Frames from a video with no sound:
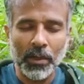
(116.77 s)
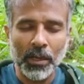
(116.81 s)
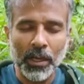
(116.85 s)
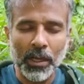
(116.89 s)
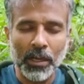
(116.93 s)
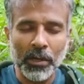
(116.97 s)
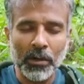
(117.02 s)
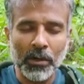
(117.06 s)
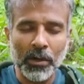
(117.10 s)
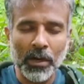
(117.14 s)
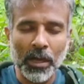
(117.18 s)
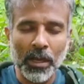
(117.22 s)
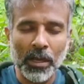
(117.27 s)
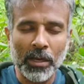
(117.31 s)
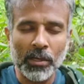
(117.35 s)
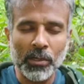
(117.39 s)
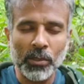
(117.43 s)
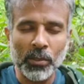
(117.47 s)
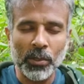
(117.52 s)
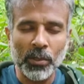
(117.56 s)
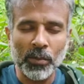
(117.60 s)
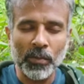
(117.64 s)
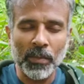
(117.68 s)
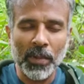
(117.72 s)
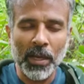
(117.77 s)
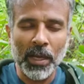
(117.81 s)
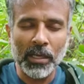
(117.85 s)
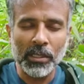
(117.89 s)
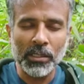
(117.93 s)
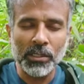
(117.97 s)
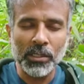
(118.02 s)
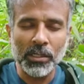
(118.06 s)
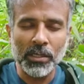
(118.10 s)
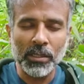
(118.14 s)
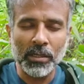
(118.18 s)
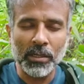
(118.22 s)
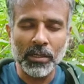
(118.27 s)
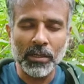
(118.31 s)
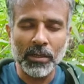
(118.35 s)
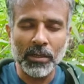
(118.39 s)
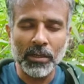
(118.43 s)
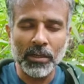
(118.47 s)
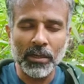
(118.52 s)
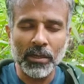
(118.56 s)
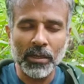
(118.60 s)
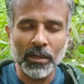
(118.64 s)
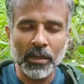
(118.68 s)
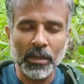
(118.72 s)
And try to imagine
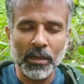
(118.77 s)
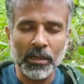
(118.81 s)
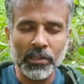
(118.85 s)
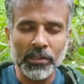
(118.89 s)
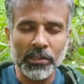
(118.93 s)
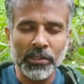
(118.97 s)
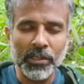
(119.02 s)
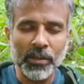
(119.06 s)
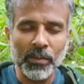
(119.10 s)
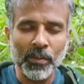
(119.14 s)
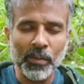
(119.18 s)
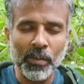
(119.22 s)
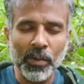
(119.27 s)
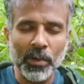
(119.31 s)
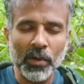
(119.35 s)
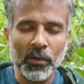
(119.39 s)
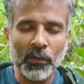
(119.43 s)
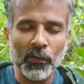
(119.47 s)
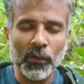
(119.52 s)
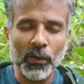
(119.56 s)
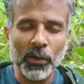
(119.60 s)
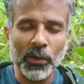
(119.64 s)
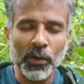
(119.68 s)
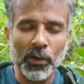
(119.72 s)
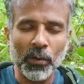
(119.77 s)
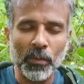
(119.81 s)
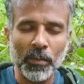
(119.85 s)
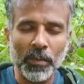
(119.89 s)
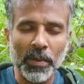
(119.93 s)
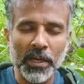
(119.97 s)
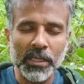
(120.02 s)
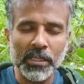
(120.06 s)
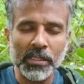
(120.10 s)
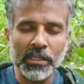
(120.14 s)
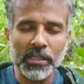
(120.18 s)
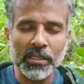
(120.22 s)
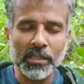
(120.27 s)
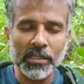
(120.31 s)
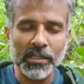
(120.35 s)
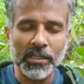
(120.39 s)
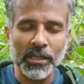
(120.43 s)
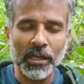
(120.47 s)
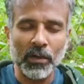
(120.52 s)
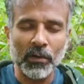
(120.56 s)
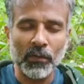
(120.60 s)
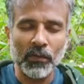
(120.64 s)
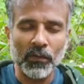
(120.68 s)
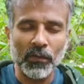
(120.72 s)
a symbol for your best
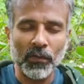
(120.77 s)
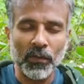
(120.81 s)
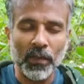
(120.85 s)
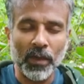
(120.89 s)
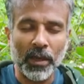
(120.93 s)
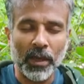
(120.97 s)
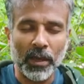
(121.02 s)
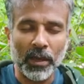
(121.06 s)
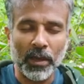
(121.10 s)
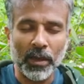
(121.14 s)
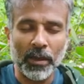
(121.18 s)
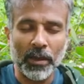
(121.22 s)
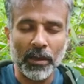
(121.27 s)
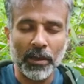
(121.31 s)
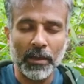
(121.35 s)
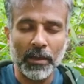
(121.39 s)
self there.